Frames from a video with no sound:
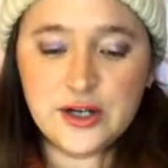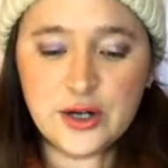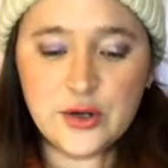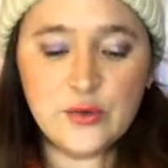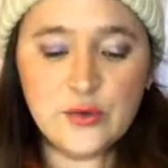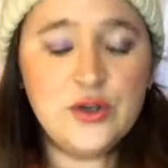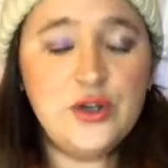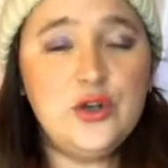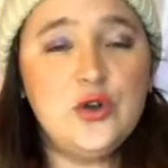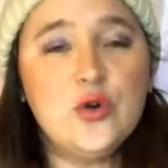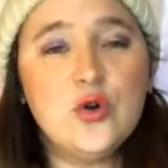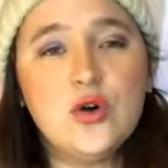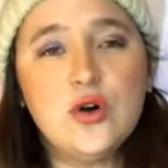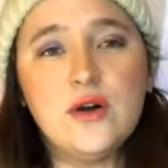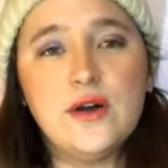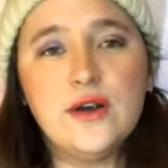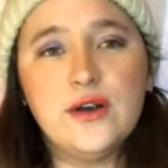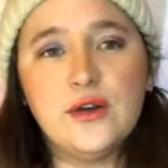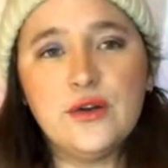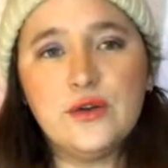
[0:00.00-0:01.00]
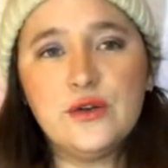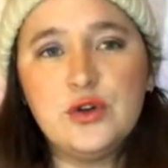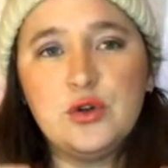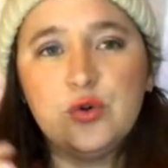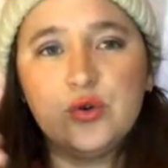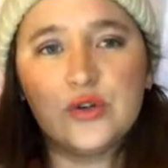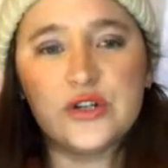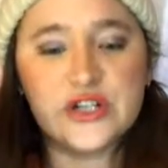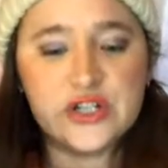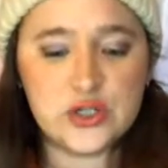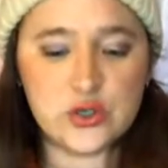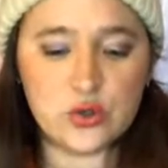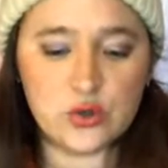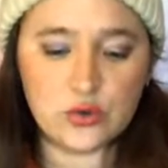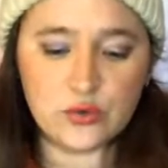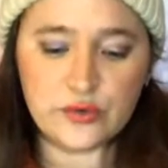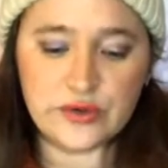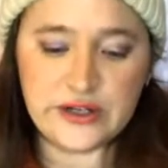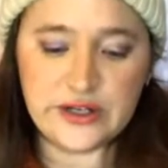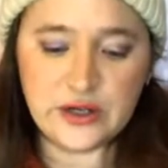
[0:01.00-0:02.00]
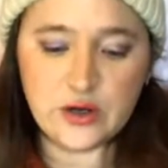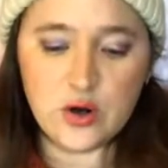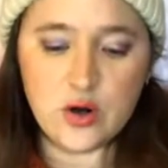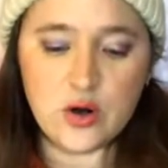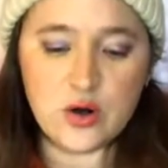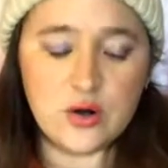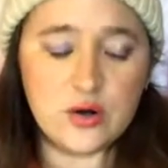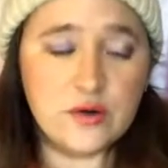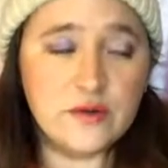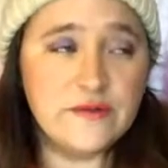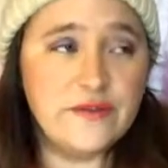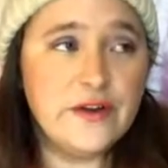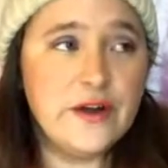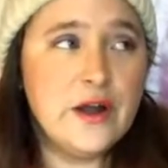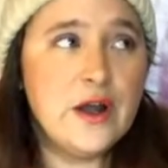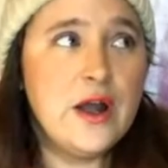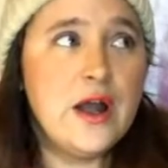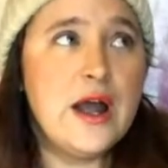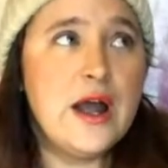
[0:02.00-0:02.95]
you know, your story of